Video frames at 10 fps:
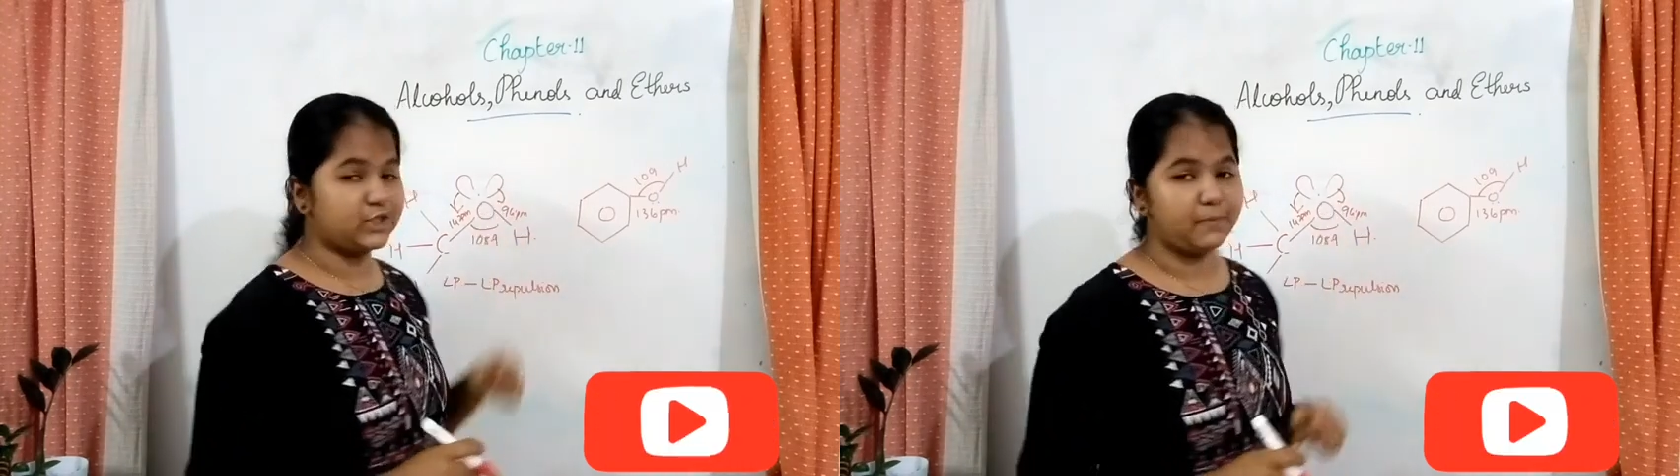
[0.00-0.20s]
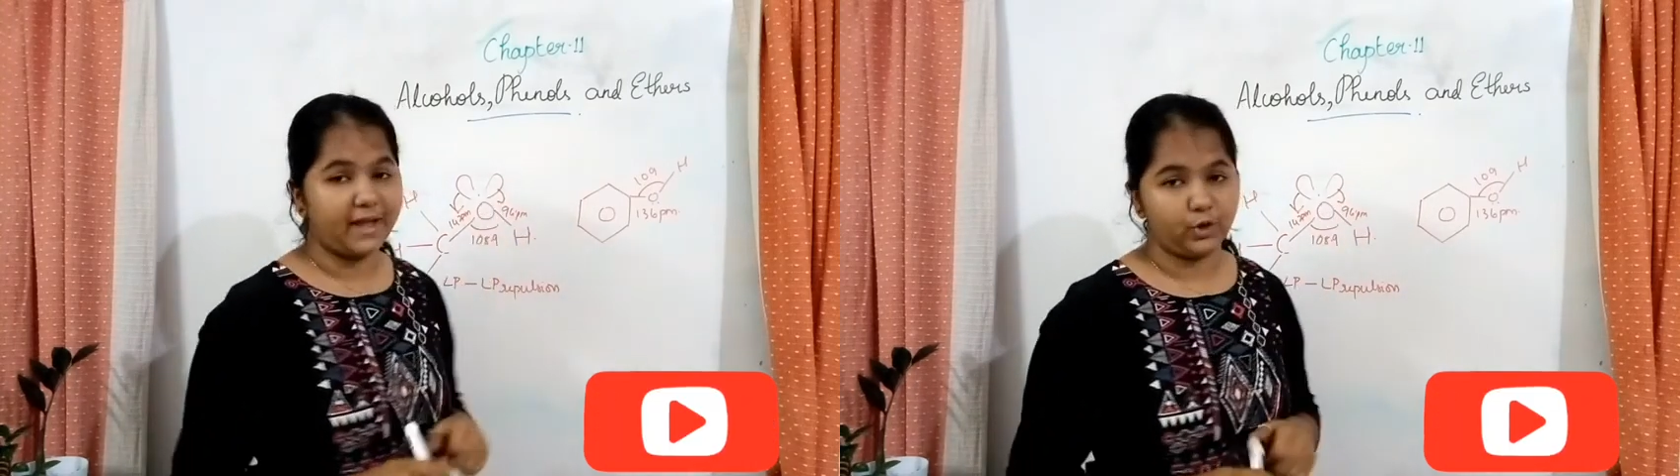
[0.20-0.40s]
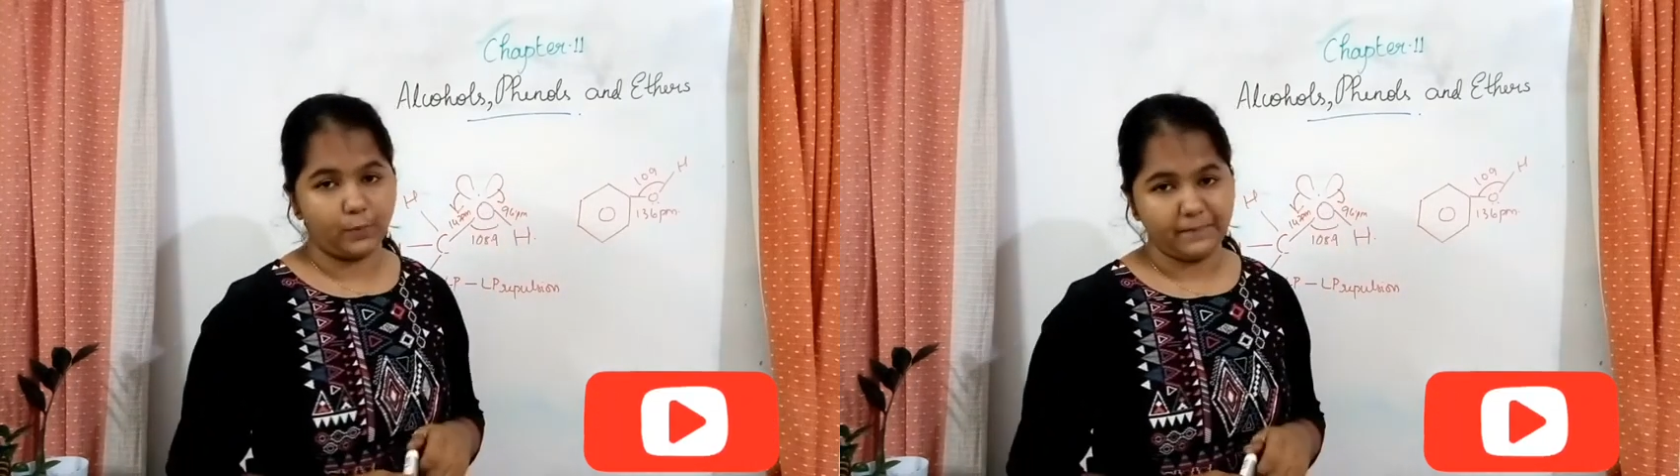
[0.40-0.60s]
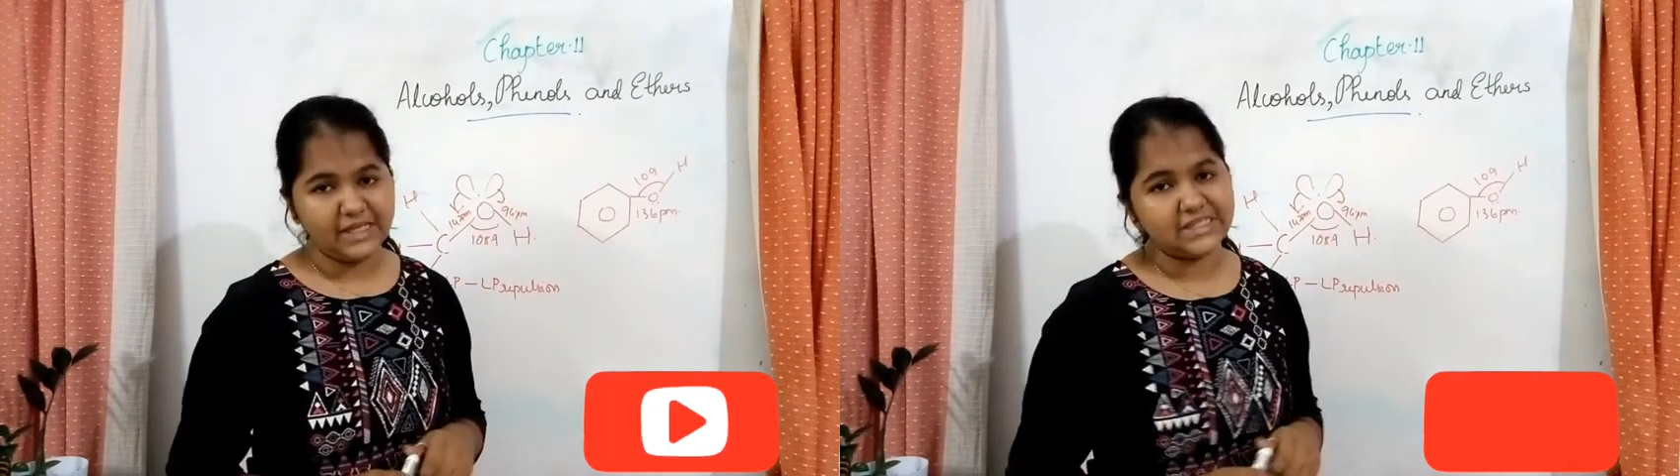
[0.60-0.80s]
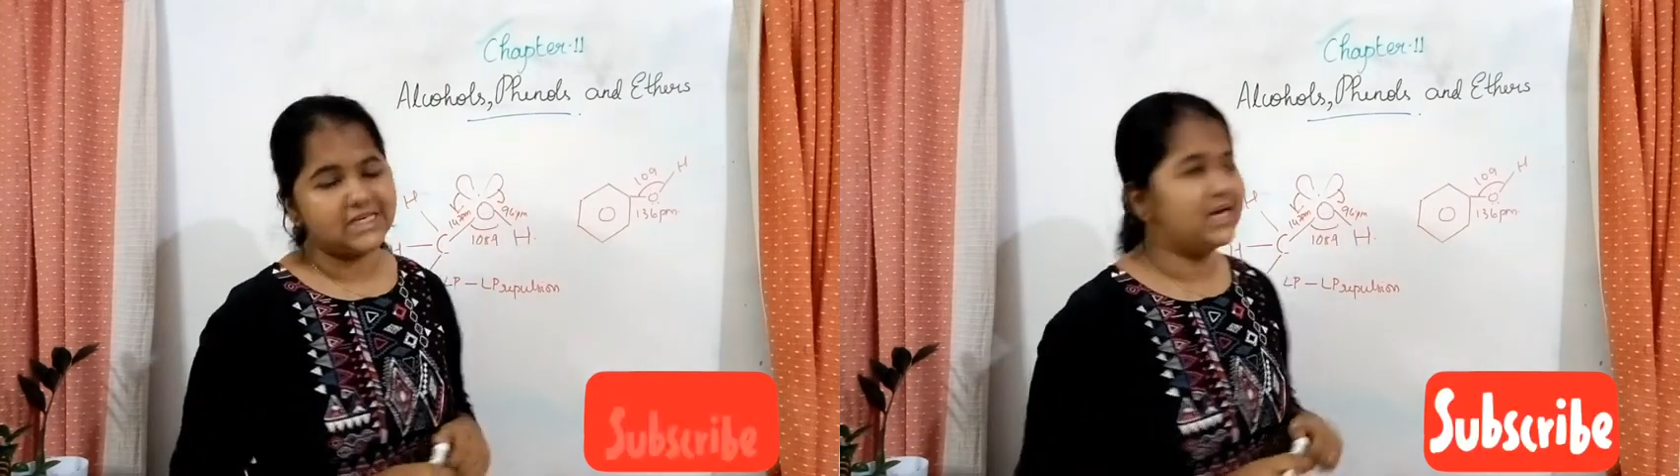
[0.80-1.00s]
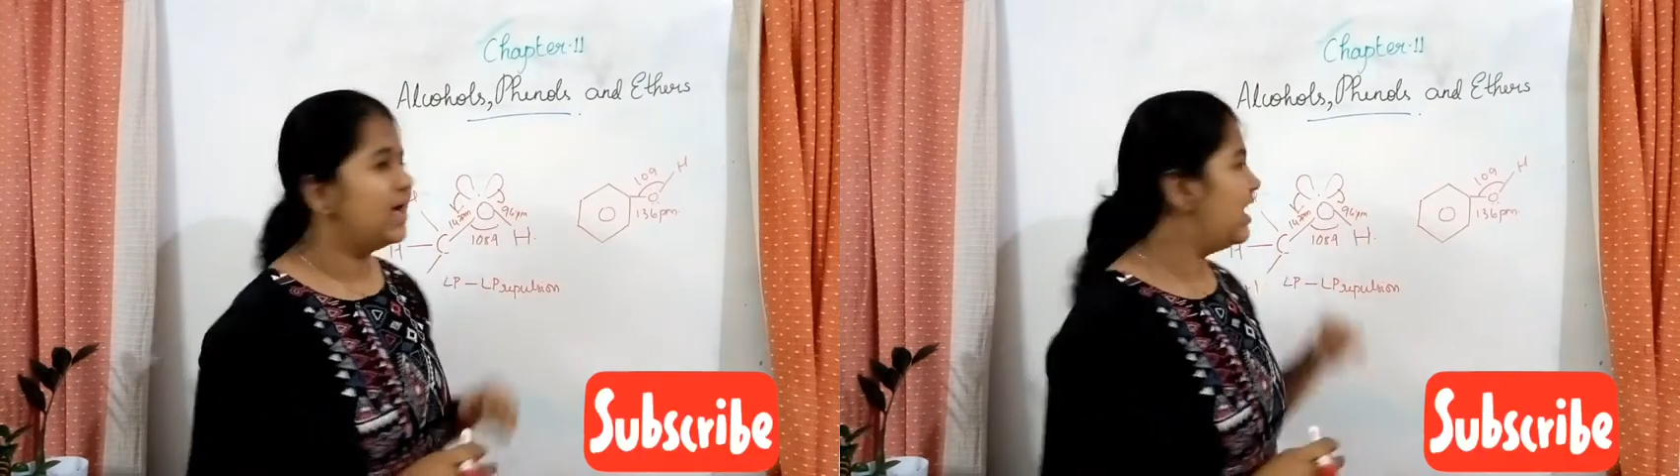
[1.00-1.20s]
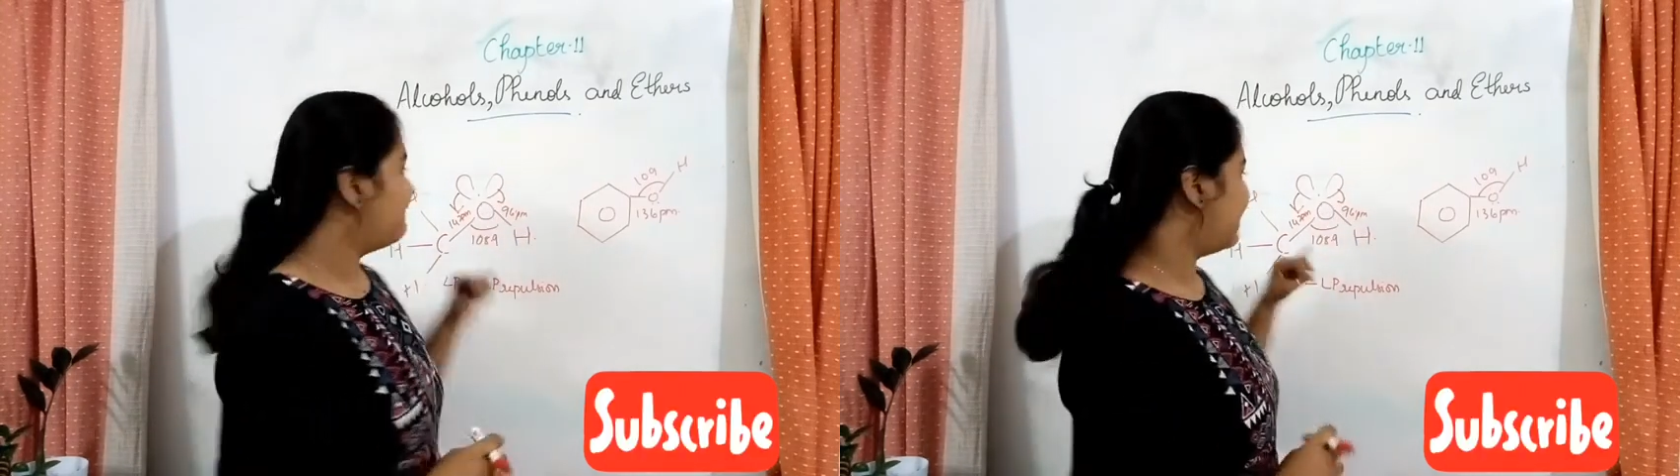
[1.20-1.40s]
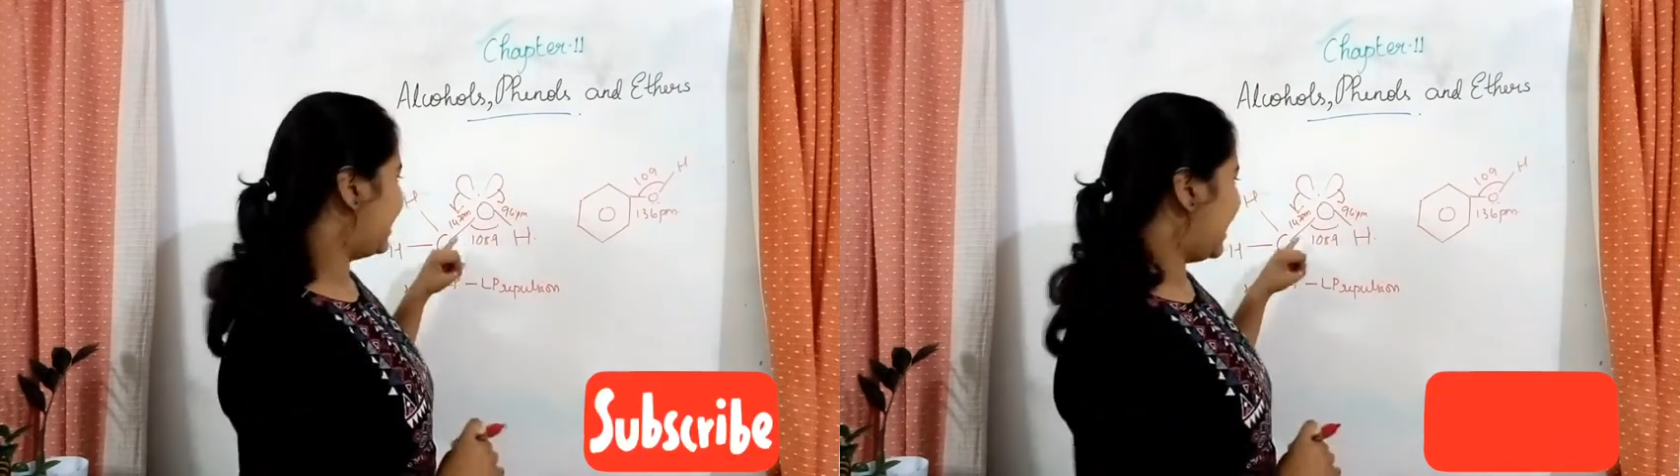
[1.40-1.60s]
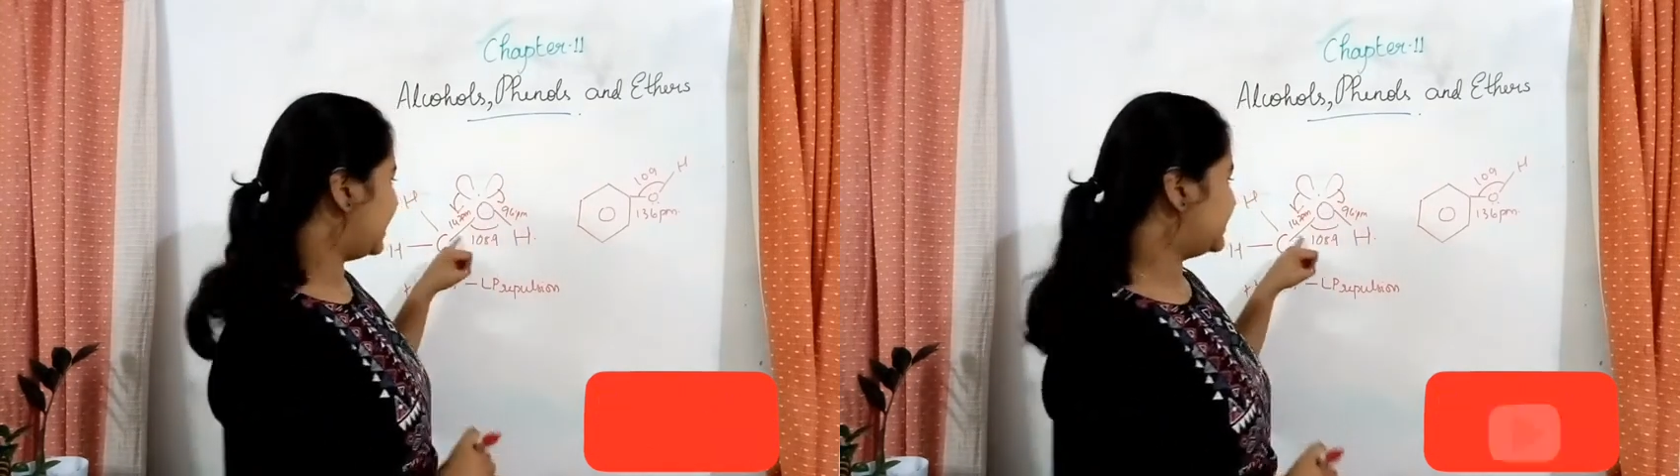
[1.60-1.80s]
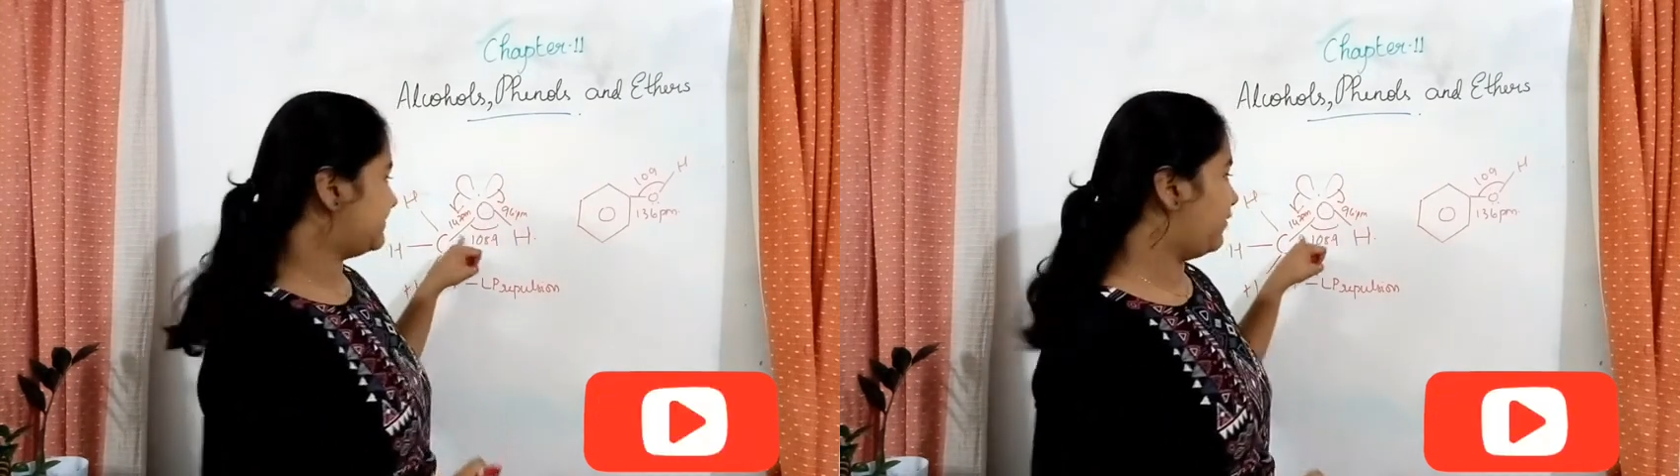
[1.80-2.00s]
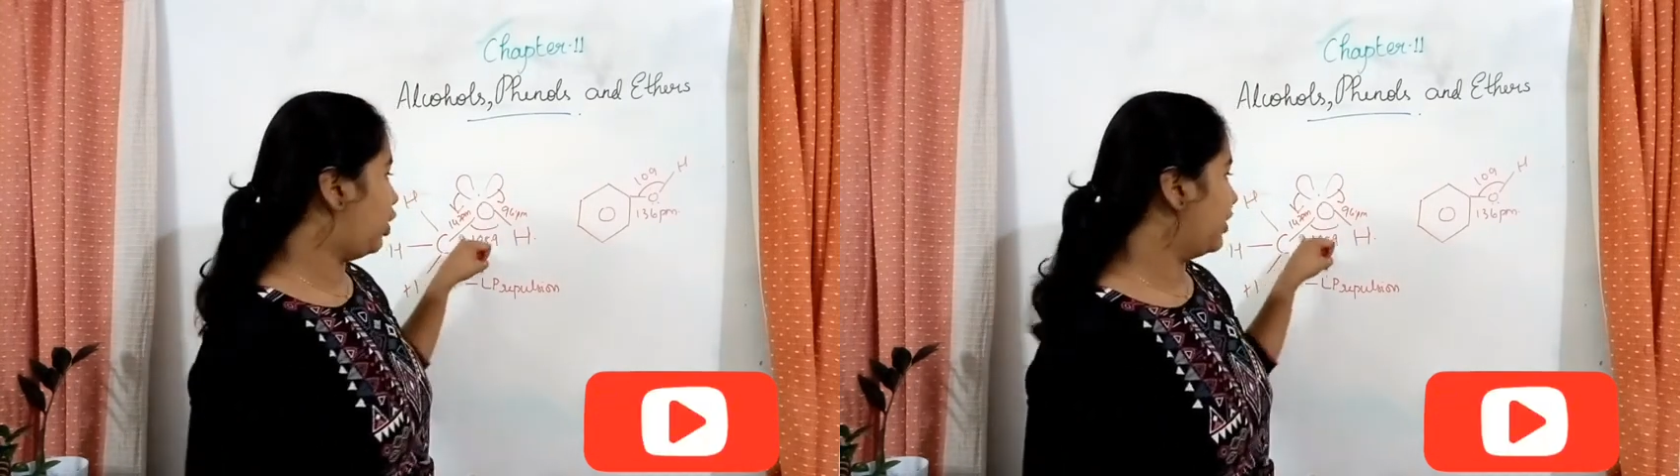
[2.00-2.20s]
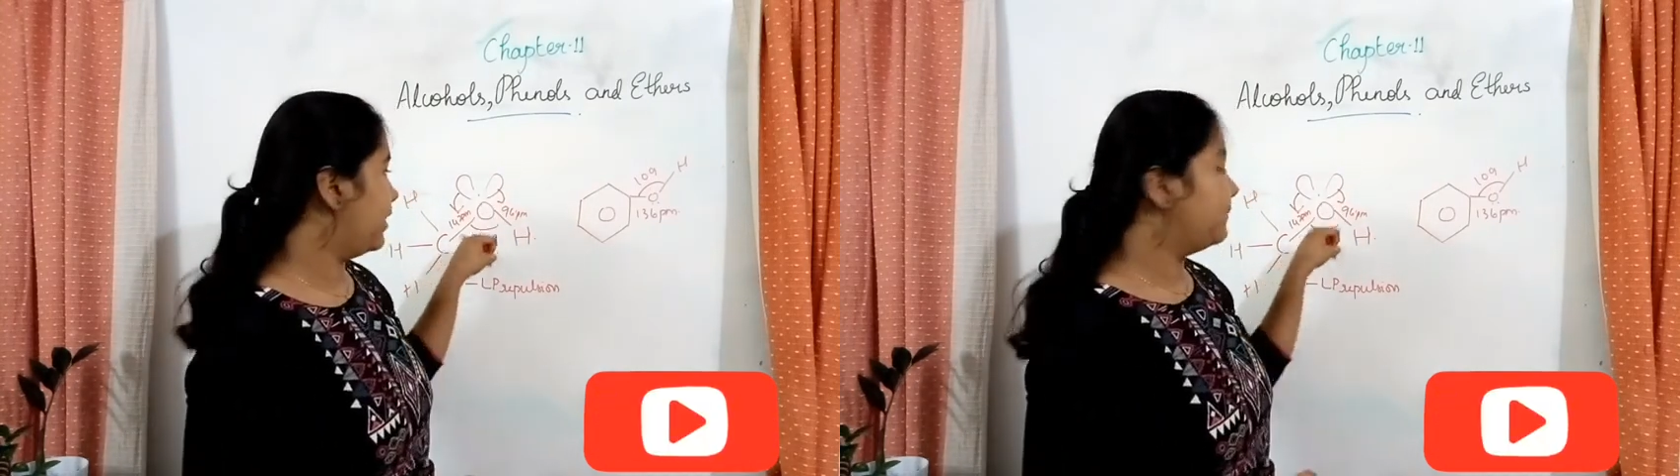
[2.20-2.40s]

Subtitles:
picometer, whereas for